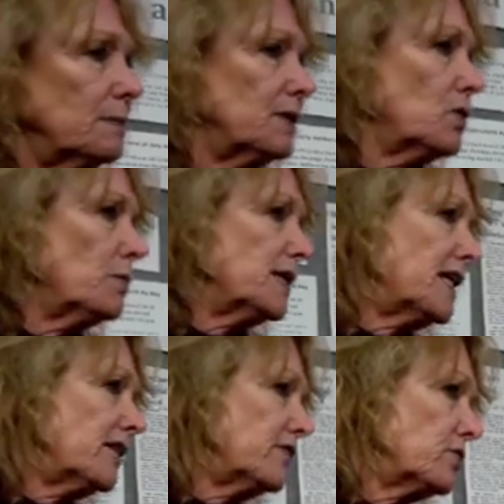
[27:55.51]
but nobody
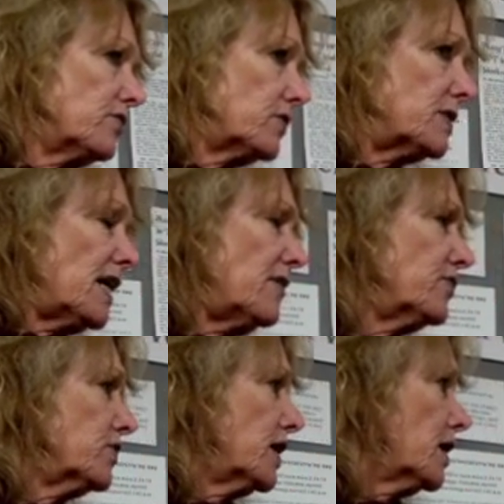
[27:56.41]
gave interviews
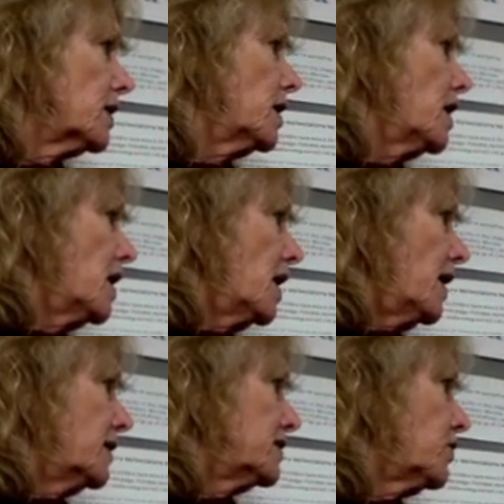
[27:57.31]
after that.
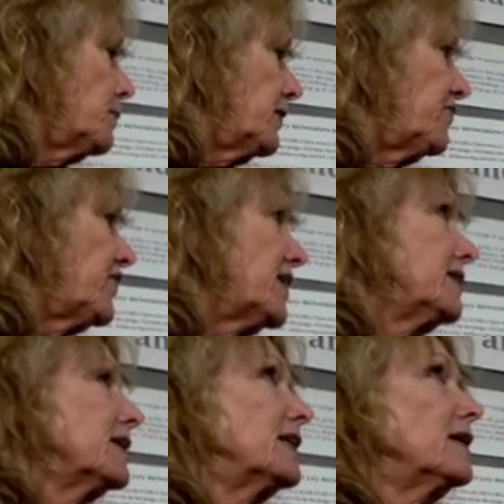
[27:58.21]
But
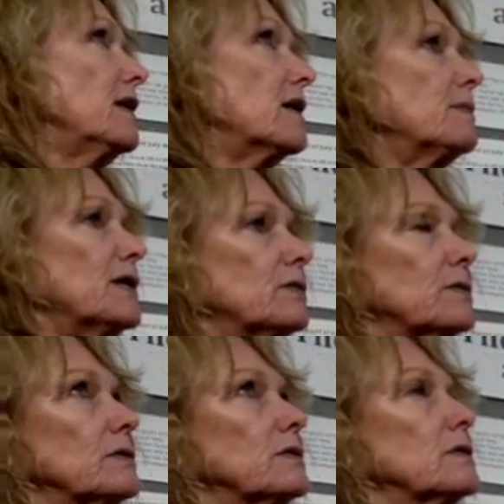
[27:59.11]
finally,
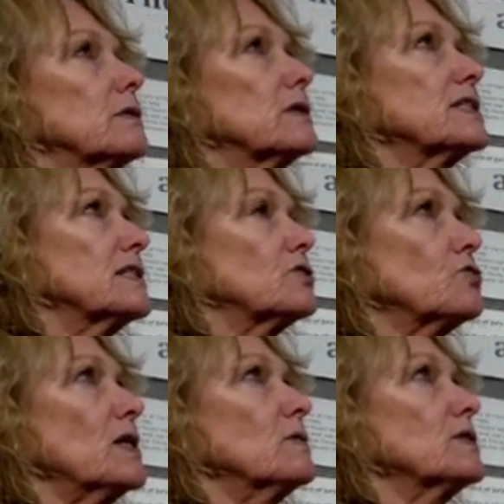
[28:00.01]
the
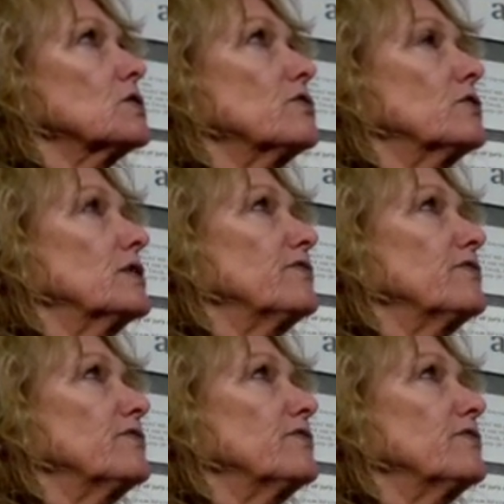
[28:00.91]
trial was over in